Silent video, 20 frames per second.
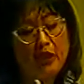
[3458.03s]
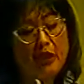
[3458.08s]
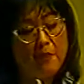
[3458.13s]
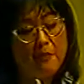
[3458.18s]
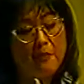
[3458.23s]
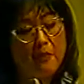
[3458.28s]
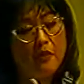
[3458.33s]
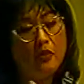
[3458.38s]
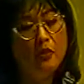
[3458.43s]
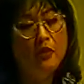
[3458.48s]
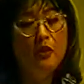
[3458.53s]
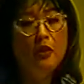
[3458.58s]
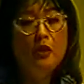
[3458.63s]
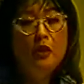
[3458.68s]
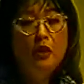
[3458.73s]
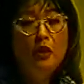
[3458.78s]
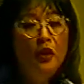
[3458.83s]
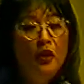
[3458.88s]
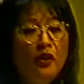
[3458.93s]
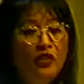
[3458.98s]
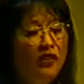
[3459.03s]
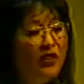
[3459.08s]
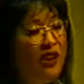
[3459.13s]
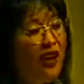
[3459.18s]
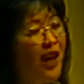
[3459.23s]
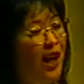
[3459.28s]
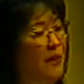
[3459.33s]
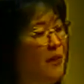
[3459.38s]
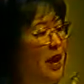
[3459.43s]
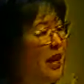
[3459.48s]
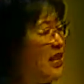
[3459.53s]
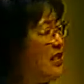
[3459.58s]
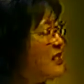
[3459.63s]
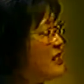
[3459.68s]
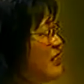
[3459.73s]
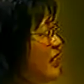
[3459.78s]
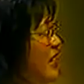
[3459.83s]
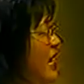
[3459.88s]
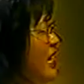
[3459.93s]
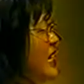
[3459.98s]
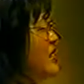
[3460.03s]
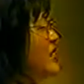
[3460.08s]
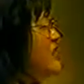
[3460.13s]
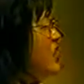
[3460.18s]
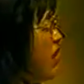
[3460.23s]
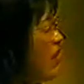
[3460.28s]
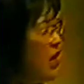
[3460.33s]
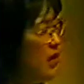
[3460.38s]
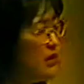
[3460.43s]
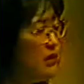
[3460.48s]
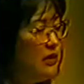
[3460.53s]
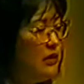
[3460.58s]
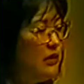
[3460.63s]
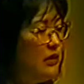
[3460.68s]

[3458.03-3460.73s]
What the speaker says: hymn." "No, I'm not going to sing any song."